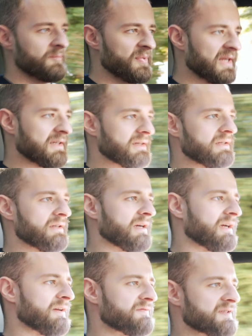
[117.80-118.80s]
Bentley,
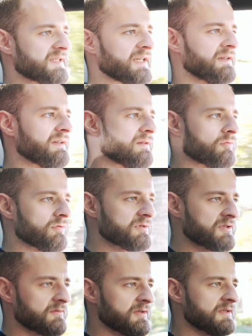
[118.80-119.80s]
I have sat in a
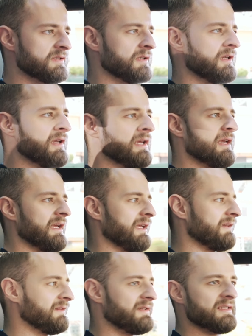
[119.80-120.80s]
Rolls-Royce,
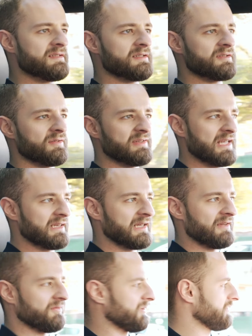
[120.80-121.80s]
and this is on that
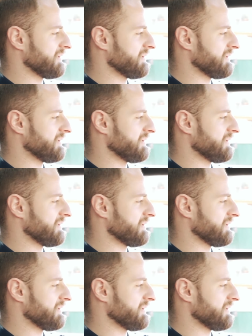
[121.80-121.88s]
level.